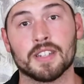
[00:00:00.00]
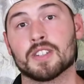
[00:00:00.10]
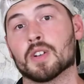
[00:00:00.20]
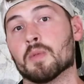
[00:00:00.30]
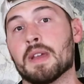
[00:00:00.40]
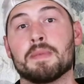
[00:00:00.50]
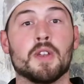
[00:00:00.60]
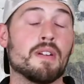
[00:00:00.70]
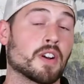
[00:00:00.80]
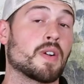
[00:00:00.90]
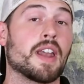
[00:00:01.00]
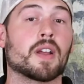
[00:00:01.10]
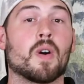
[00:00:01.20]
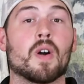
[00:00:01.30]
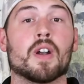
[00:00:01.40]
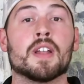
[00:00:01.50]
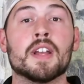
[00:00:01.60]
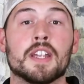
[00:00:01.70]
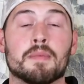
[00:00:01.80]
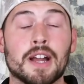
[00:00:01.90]
So maybe you have a credit card,
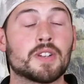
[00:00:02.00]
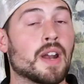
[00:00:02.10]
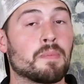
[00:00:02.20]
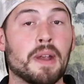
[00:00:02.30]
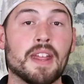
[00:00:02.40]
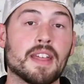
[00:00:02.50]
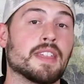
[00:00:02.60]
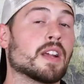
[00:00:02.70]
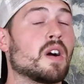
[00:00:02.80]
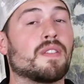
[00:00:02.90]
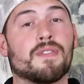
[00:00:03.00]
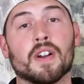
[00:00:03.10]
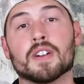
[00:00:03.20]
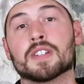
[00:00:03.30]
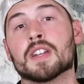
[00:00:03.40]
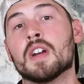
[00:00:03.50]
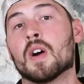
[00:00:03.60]
you might try to pay that thing off first,